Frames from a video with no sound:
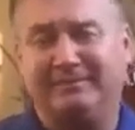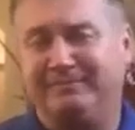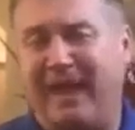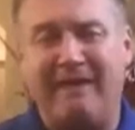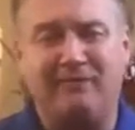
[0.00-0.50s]

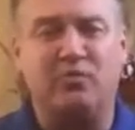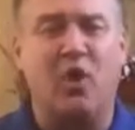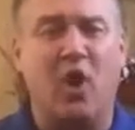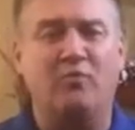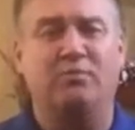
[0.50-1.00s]
have
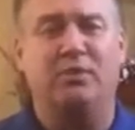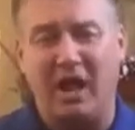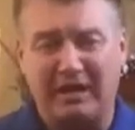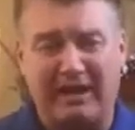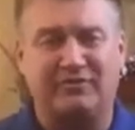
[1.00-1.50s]

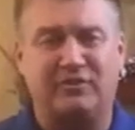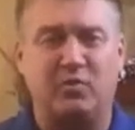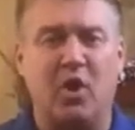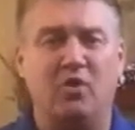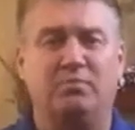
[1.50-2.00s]
roadblock after
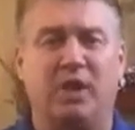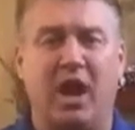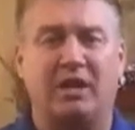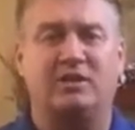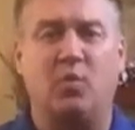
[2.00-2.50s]

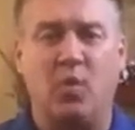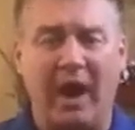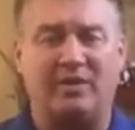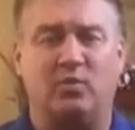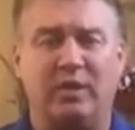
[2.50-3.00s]
roadblock in the
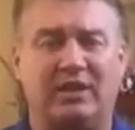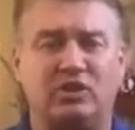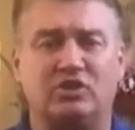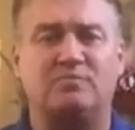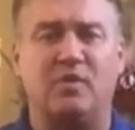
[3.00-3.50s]
way that we can
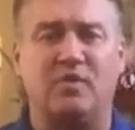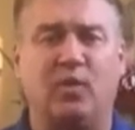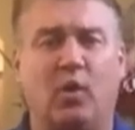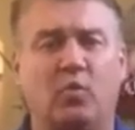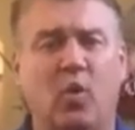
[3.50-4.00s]
just move
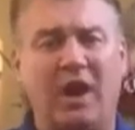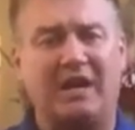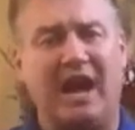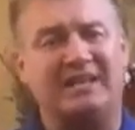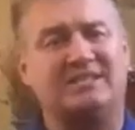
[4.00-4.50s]
forward, what
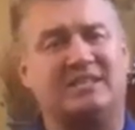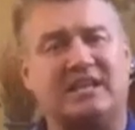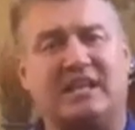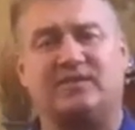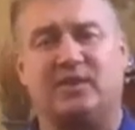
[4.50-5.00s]
kind of
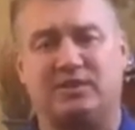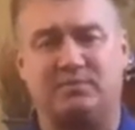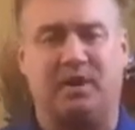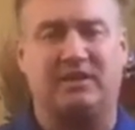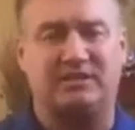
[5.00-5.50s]
successful
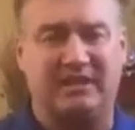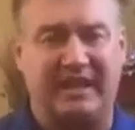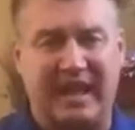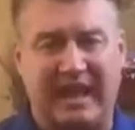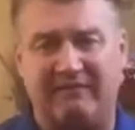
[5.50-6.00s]
experience do
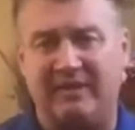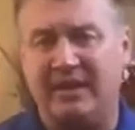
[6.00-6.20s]
they have?